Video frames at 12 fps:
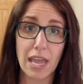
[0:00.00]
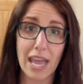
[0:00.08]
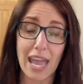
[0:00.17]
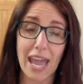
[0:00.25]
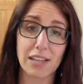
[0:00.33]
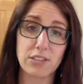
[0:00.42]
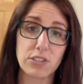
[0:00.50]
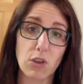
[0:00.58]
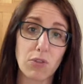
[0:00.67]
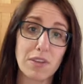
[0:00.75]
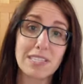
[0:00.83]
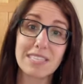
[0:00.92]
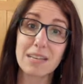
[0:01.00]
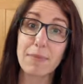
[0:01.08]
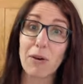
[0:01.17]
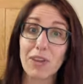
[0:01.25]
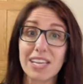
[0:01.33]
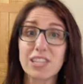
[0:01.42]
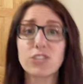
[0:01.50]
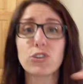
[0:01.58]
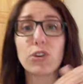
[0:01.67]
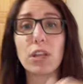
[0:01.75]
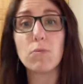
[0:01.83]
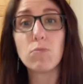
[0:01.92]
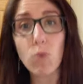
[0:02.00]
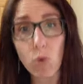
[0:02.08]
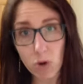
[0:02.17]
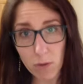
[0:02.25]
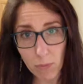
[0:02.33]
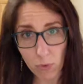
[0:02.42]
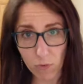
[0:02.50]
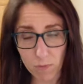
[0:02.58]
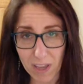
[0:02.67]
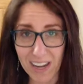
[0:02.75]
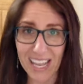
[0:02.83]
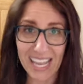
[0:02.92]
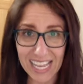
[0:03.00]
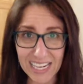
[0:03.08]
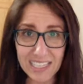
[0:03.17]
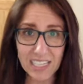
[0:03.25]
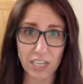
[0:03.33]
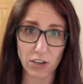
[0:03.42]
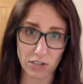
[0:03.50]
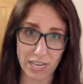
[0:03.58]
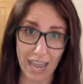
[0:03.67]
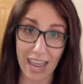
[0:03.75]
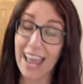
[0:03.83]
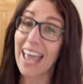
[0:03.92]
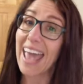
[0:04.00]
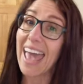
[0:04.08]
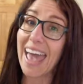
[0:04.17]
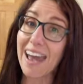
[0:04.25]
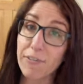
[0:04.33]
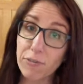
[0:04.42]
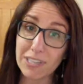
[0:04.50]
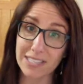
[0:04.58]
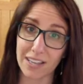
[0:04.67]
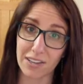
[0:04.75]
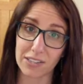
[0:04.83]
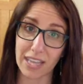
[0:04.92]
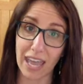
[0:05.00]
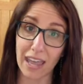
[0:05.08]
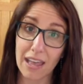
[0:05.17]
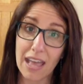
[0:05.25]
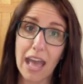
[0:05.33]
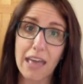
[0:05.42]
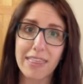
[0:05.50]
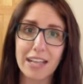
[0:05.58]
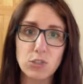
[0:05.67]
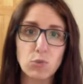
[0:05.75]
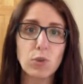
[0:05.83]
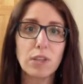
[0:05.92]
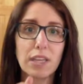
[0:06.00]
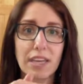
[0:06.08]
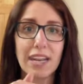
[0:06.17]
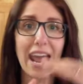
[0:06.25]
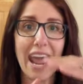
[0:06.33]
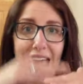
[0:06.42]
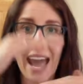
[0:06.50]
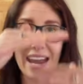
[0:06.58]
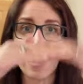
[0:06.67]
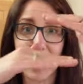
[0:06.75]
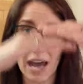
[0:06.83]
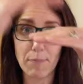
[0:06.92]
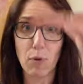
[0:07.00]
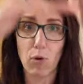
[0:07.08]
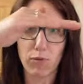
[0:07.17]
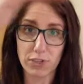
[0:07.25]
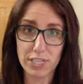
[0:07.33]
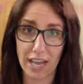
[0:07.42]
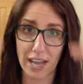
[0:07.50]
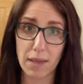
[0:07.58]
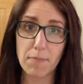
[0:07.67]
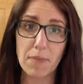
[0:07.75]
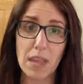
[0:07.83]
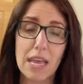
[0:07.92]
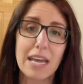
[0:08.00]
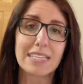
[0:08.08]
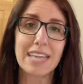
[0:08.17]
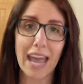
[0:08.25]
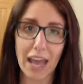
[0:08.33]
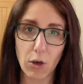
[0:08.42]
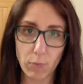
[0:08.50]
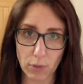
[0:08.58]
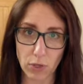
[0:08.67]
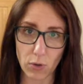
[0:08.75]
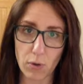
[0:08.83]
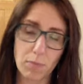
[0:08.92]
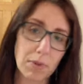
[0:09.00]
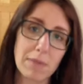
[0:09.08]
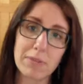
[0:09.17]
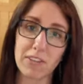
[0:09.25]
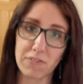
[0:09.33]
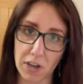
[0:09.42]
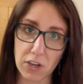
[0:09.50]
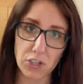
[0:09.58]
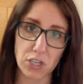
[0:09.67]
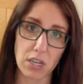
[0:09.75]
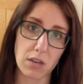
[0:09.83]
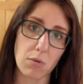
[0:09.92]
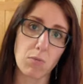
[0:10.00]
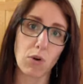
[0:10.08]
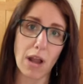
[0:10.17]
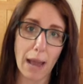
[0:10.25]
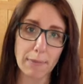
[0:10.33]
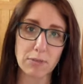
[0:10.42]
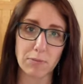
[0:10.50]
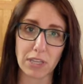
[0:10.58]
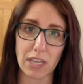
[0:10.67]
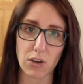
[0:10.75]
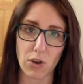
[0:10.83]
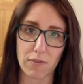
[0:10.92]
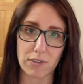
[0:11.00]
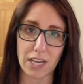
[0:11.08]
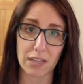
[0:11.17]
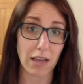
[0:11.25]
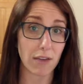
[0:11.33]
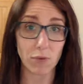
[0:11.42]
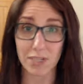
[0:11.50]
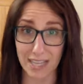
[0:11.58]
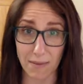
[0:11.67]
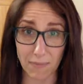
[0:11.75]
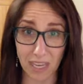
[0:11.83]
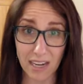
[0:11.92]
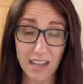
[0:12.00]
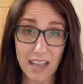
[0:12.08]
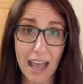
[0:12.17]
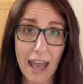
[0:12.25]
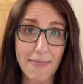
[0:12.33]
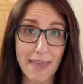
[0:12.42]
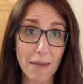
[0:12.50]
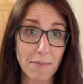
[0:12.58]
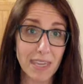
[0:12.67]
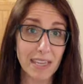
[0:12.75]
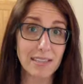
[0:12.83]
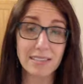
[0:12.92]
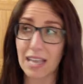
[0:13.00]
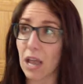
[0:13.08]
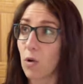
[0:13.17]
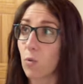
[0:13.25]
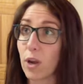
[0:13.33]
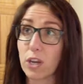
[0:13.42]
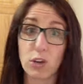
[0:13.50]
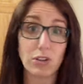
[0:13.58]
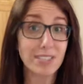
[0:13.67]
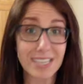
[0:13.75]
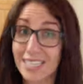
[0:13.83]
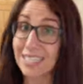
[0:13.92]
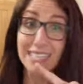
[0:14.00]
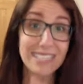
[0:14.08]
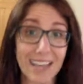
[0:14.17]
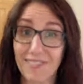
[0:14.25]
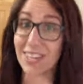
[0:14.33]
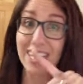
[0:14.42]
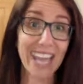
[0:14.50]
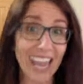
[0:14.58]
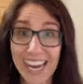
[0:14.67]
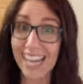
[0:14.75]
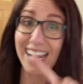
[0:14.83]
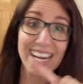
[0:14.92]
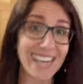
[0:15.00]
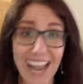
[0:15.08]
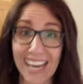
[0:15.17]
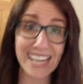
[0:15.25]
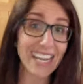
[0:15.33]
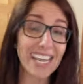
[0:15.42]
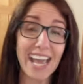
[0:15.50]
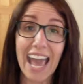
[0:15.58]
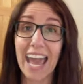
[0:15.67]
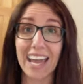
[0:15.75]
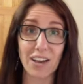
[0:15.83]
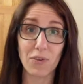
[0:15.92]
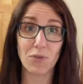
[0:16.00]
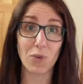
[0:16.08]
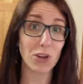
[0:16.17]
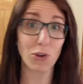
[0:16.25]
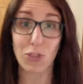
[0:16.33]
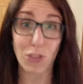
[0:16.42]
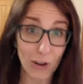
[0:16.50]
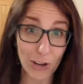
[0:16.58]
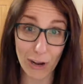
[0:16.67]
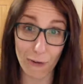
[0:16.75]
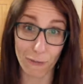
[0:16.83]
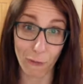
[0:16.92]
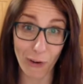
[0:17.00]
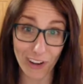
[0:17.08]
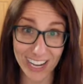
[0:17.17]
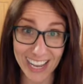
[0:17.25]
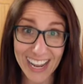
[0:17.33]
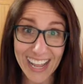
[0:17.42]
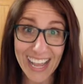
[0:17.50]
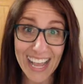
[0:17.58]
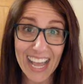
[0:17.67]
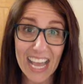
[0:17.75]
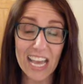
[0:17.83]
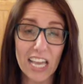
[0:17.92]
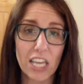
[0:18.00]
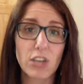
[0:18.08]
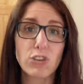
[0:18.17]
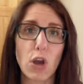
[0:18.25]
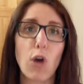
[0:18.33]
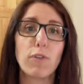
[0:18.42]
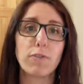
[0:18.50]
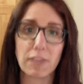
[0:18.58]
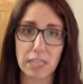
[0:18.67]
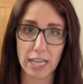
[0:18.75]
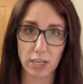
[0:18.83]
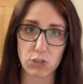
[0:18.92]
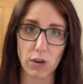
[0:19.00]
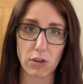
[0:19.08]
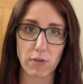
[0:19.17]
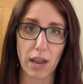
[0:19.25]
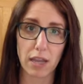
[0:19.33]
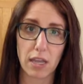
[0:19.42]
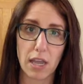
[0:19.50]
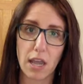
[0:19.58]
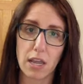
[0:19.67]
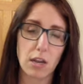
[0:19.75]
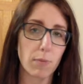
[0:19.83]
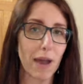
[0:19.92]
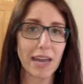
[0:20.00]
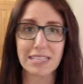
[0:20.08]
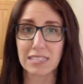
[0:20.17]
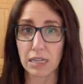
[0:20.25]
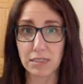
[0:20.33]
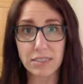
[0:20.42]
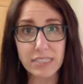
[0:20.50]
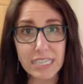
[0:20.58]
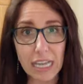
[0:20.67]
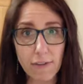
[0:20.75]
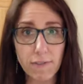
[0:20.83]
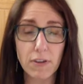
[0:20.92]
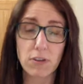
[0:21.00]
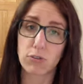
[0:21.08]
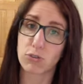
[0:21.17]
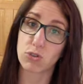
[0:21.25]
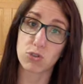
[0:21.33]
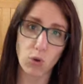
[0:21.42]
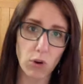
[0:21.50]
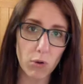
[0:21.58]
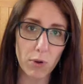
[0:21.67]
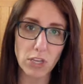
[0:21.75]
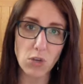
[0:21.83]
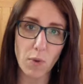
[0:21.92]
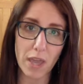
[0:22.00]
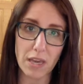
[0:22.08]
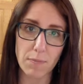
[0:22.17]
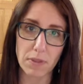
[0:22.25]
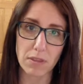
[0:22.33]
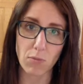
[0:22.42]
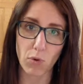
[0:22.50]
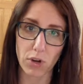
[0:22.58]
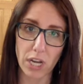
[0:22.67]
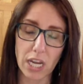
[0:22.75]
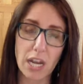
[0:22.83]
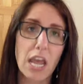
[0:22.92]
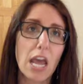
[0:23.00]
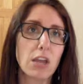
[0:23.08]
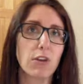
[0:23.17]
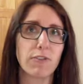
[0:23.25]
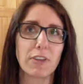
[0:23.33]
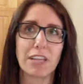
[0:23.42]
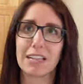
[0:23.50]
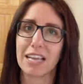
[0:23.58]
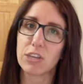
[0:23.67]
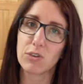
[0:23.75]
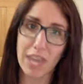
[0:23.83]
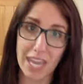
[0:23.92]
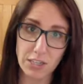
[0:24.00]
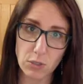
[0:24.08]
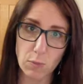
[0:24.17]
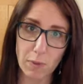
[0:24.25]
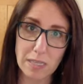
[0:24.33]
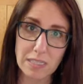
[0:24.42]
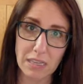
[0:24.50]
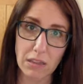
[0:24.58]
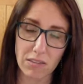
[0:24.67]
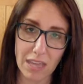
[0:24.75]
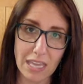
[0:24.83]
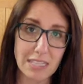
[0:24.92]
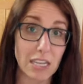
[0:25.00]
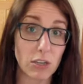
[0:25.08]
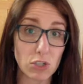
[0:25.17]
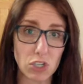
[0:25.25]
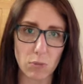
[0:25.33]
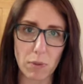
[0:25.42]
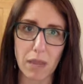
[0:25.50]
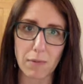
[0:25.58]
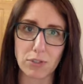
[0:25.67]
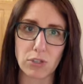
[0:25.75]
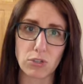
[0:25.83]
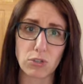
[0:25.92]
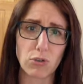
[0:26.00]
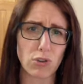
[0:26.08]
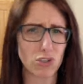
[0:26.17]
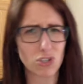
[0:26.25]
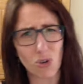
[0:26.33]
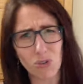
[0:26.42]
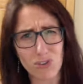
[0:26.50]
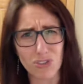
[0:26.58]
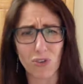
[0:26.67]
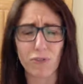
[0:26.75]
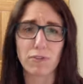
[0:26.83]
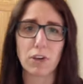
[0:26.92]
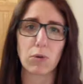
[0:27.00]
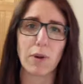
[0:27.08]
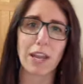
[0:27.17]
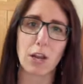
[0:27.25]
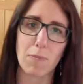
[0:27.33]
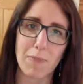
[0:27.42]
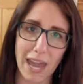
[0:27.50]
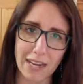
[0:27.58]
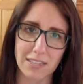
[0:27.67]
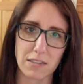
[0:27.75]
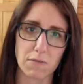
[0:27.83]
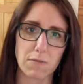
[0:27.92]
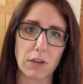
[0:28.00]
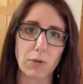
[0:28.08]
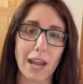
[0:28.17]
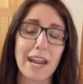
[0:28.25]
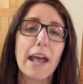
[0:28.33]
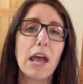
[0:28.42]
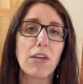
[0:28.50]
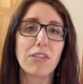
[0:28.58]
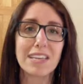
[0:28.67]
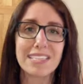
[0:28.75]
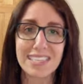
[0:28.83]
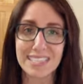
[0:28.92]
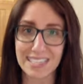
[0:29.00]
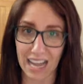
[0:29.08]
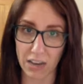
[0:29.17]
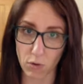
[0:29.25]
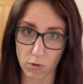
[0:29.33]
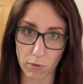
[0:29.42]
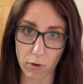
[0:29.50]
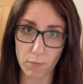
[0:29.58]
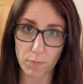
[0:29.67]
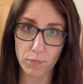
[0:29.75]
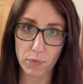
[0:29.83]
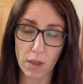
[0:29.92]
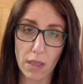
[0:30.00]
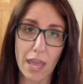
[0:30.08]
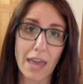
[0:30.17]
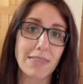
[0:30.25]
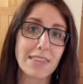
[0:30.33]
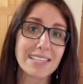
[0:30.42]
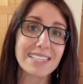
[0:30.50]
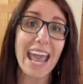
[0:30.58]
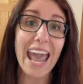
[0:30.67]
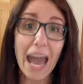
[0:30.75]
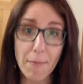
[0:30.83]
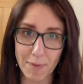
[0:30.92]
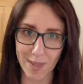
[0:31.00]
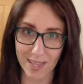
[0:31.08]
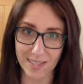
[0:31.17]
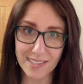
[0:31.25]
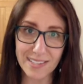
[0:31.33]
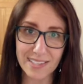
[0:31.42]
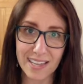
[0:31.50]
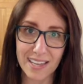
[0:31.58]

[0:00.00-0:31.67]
And so this is about inserting more movement into your day every single day that's really going to add up over time to help you be able to function more optimally in your everyday life. What does that mean? That means when you're 60, 70, 80, 90, heck, when you're 30 or 40, you don't feel like a train wreck. Your body's not stiff, sore when you wake up in the morning. You're feeling like you can't do basic things that you should be able to do. Your shoulders don't feel right. Your back doesn't feel right. This is not normal. And this happens